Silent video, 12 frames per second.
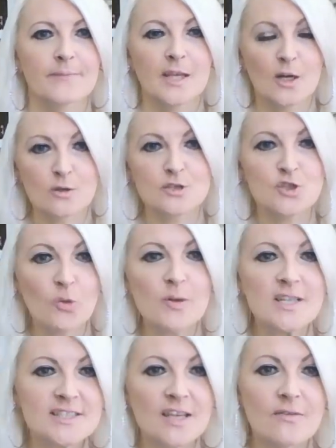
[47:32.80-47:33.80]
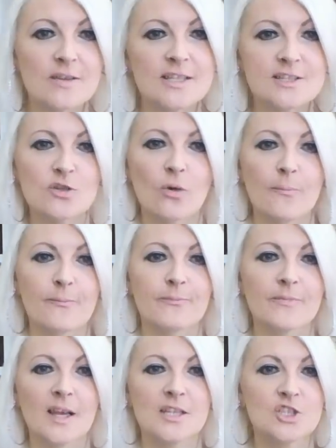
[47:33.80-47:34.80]
You know, and somebody's giving you something.
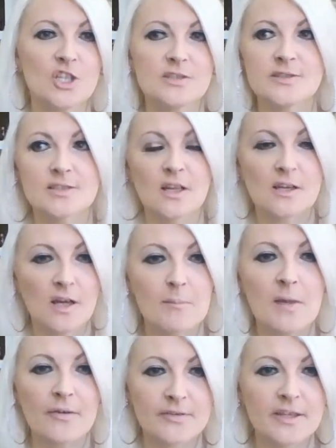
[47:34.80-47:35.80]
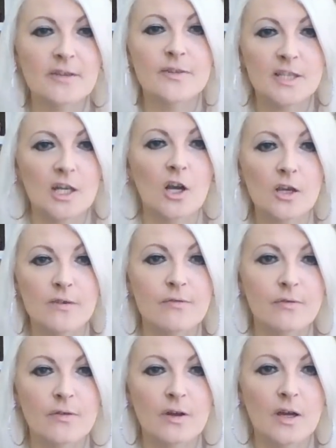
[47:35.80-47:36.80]
And Jesus is like, I'm after giving you
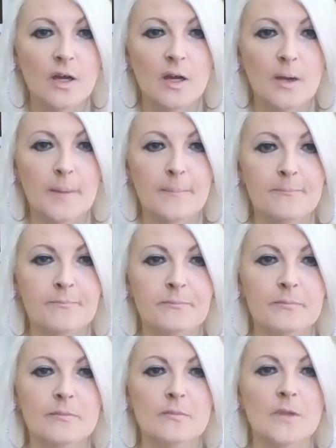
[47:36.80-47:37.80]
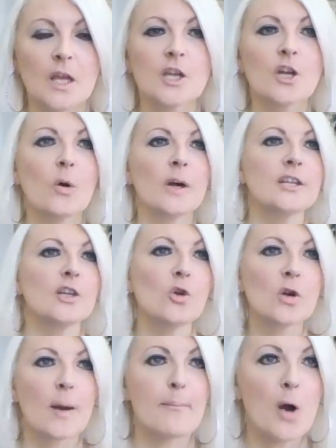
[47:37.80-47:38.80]
life. You know, and you
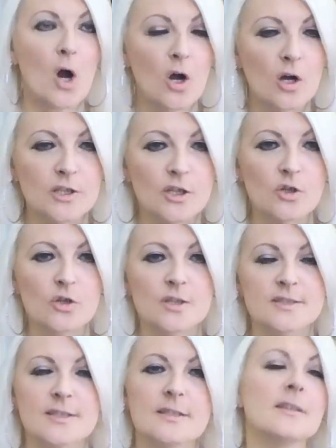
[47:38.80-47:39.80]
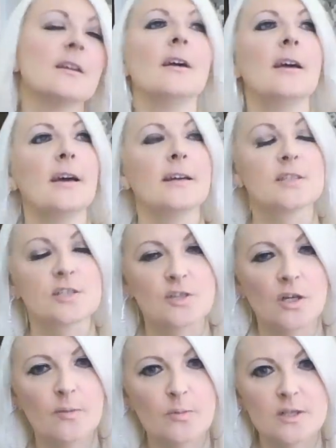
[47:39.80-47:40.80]
look at Paul, you look at the
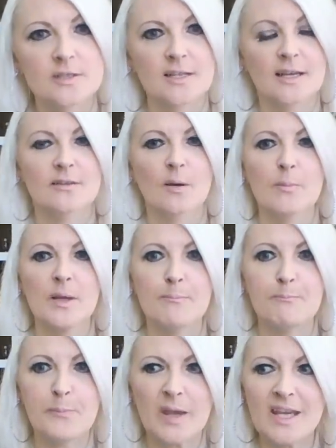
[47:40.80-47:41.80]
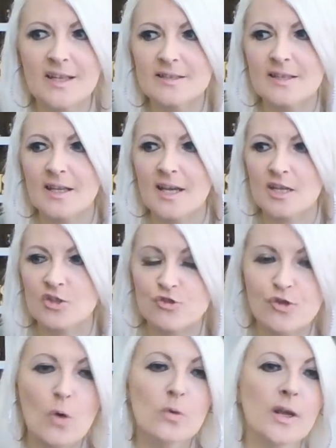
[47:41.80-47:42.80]
disciples and they're being beaten, they get
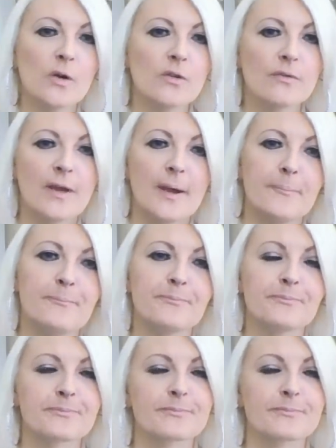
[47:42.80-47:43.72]
thrown out of um